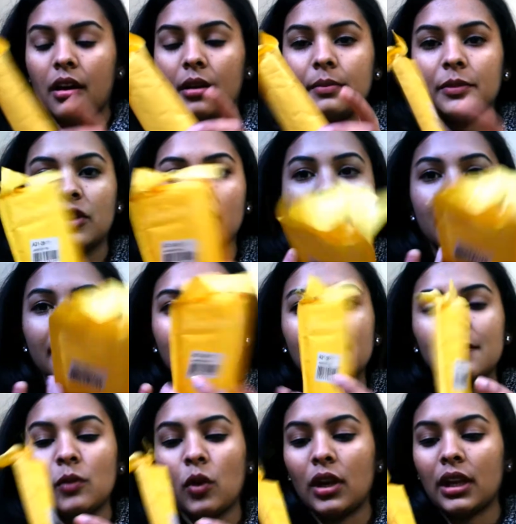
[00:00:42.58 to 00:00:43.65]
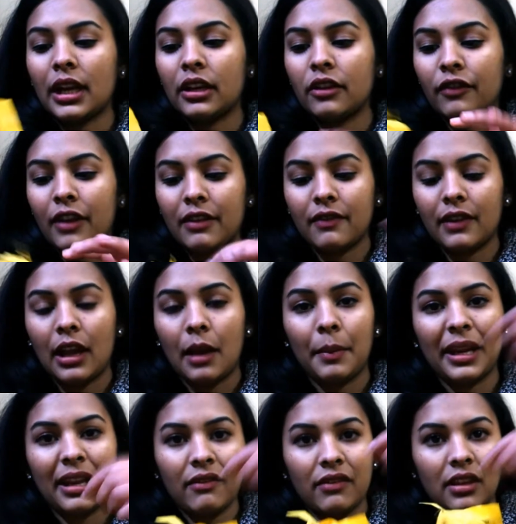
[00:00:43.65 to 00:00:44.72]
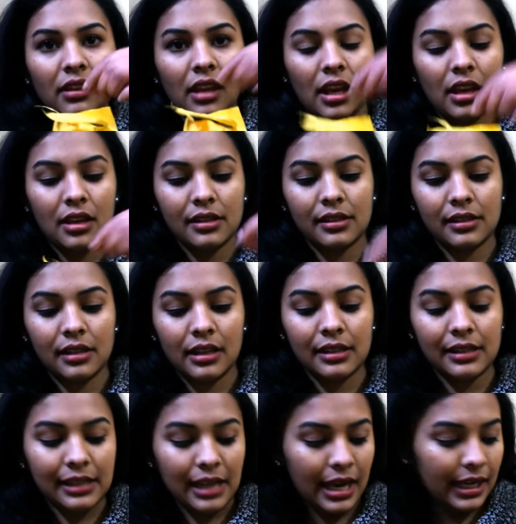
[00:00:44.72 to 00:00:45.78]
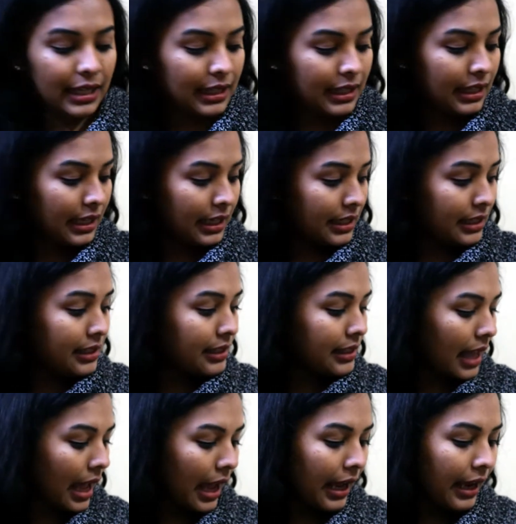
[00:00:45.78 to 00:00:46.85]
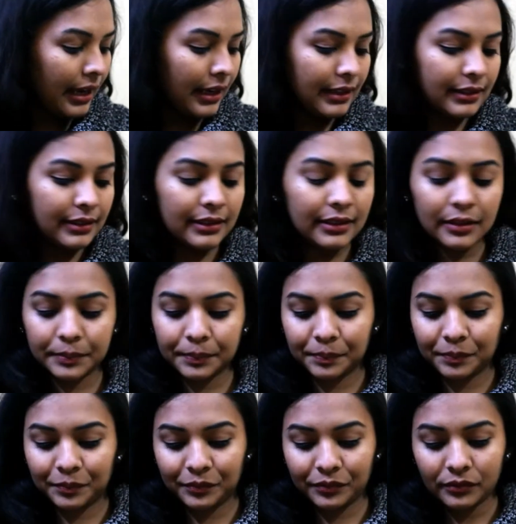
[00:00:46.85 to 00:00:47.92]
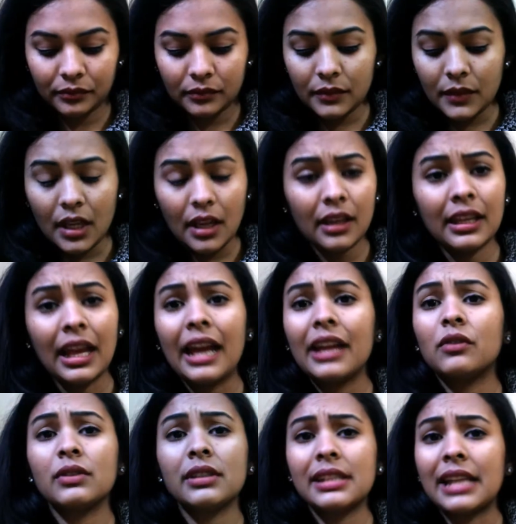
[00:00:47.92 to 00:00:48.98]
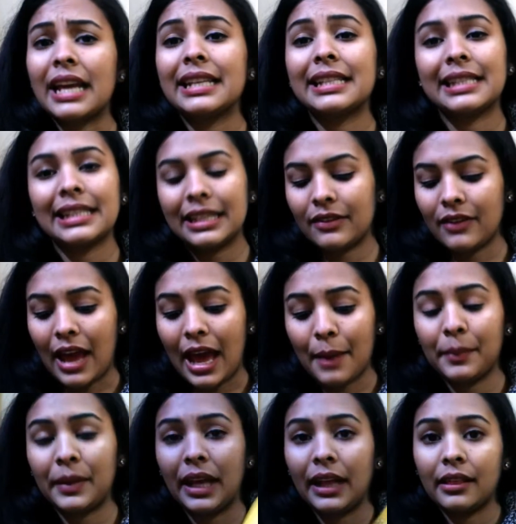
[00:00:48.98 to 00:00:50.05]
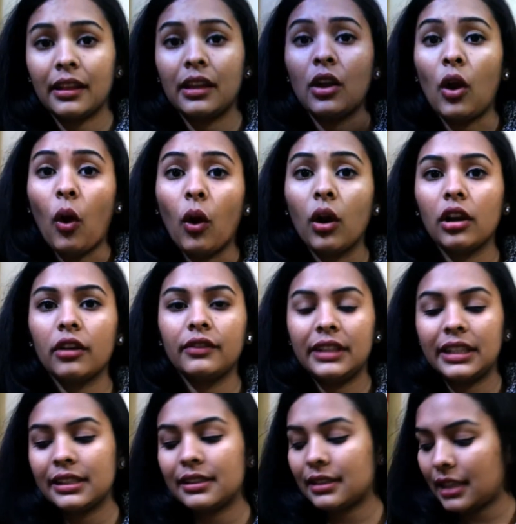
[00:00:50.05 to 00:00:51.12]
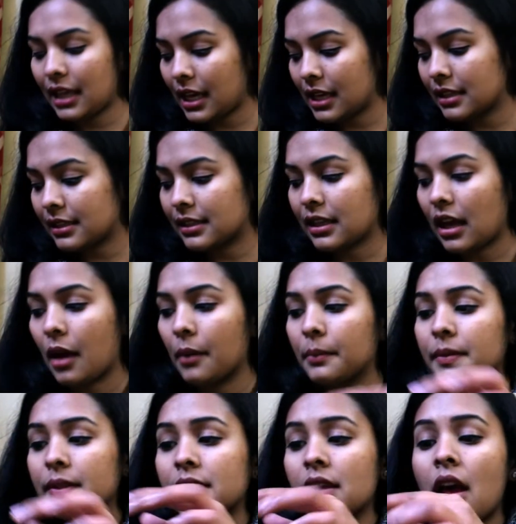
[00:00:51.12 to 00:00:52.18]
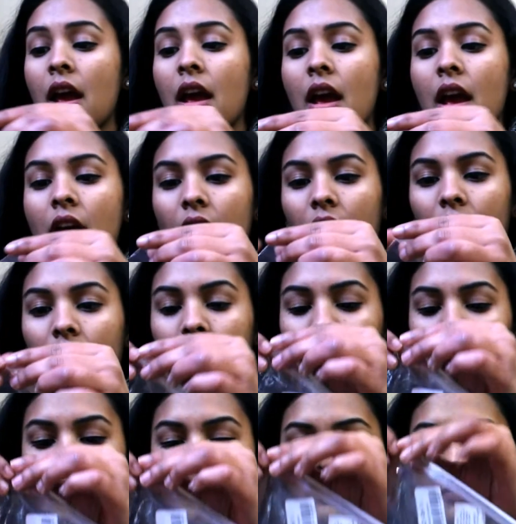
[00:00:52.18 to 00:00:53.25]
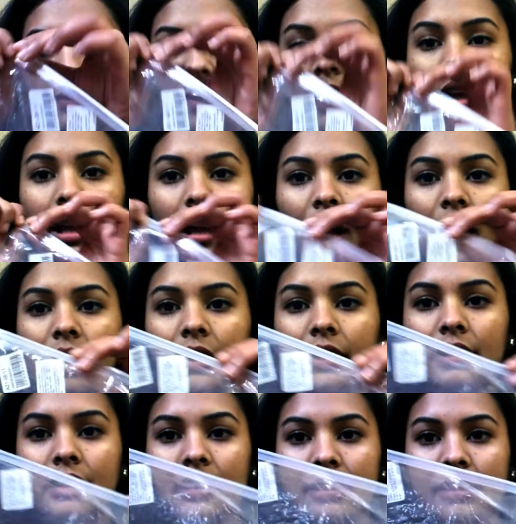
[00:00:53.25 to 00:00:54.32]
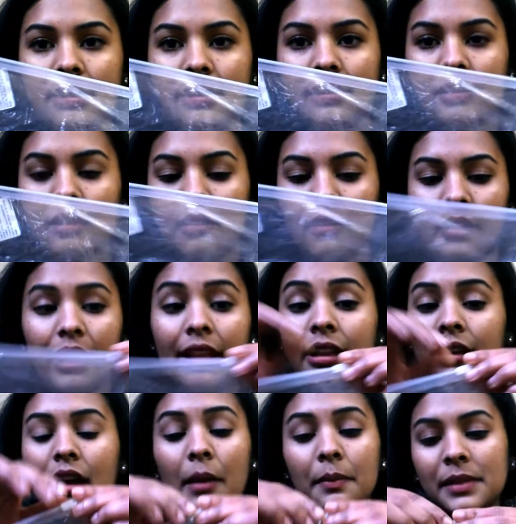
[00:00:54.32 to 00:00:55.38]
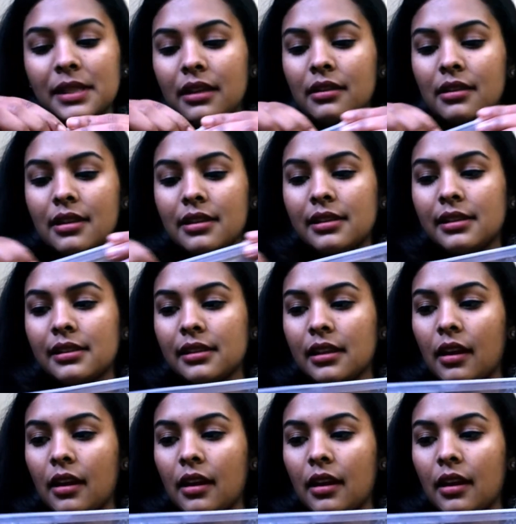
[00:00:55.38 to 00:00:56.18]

So this is a small kind of envelope and everything is inside this, and yeah, it was nicely wrapped, and then all of these things comes under this it comes in this